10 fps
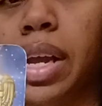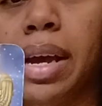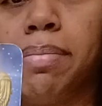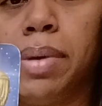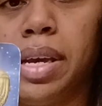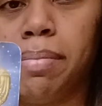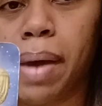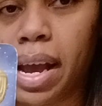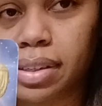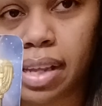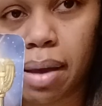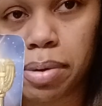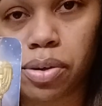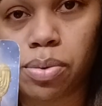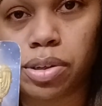like being
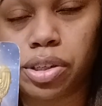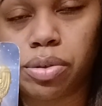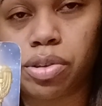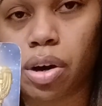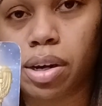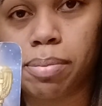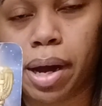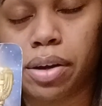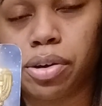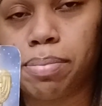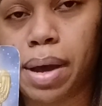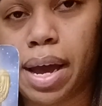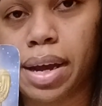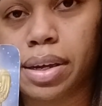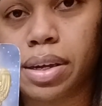backstabbing towards you, talking behind your
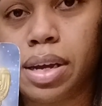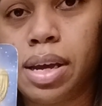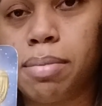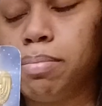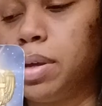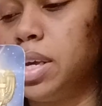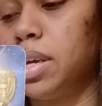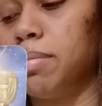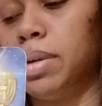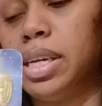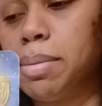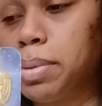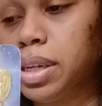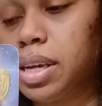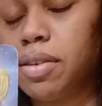back, being
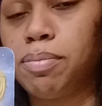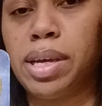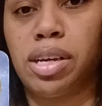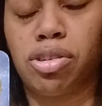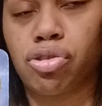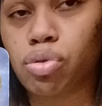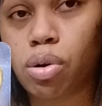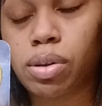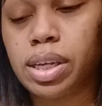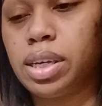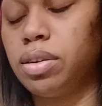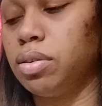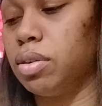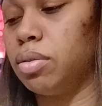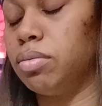manipulative, being controlling, you
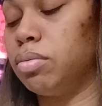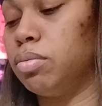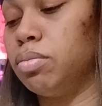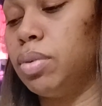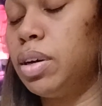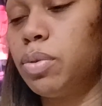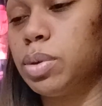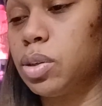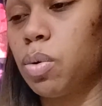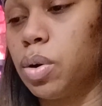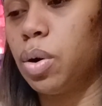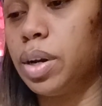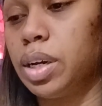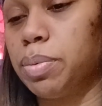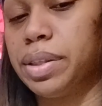know, whatever was going on
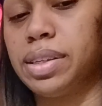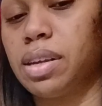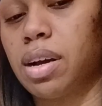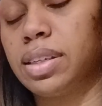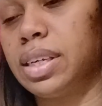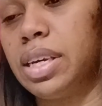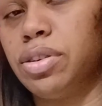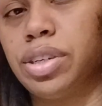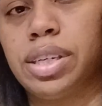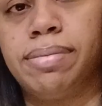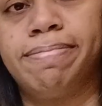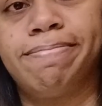here with this toxic energy.